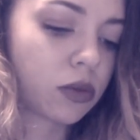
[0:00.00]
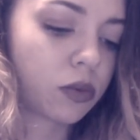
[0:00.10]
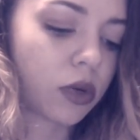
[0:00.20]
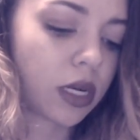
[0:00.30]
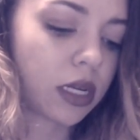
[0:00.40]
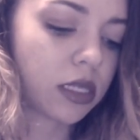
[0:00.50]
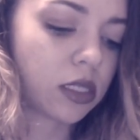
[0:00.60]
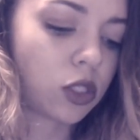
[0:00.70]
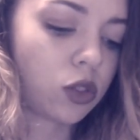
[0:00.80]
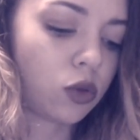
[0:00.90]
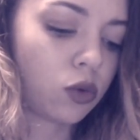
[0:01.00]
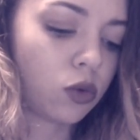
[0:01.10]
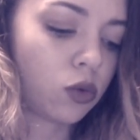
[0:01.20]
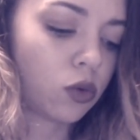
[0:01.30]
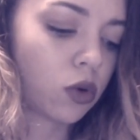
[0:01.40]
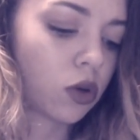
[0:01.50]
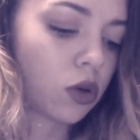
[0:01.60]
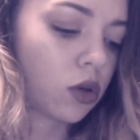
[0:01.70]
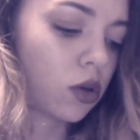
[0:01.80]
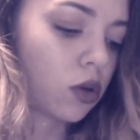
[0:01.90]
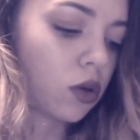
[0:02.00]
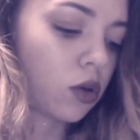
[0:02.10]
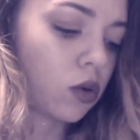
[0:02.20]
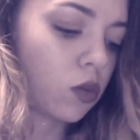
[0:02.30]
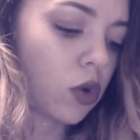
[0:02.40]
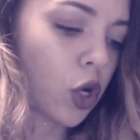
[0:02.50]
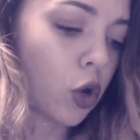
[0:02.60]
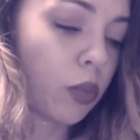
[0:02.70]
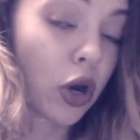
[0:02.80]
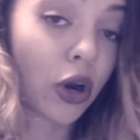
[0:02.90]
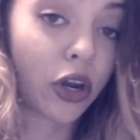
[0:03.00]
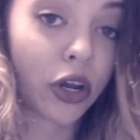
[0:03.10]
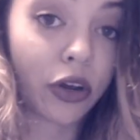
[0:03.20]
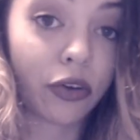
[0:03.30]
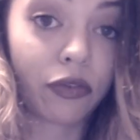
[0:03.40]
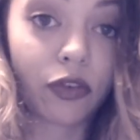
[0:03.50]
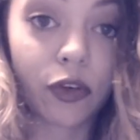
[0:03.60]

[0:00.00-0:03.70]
what it is you want no part of,